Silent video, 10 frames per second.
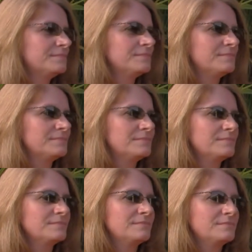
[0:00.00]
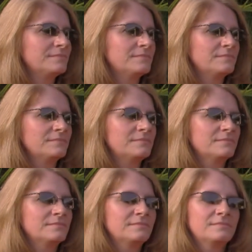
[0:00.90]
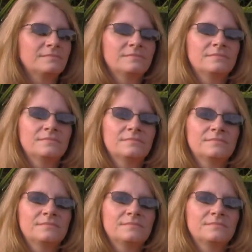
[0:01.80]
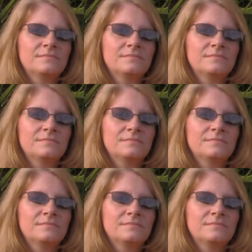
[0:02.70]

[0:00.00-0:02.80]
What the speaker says: [no speech]